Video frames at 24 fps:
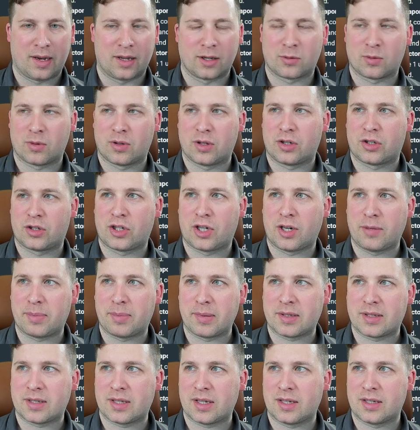It's one of the
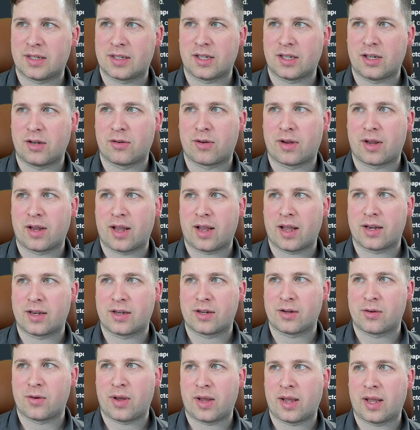cheapest things that you can get
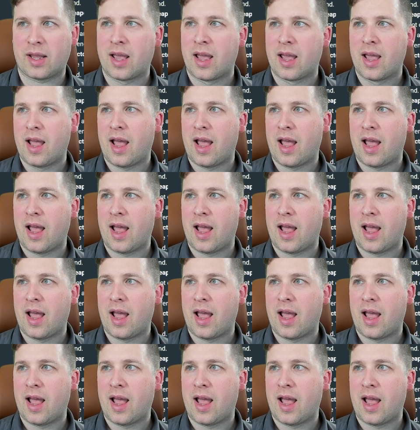doing,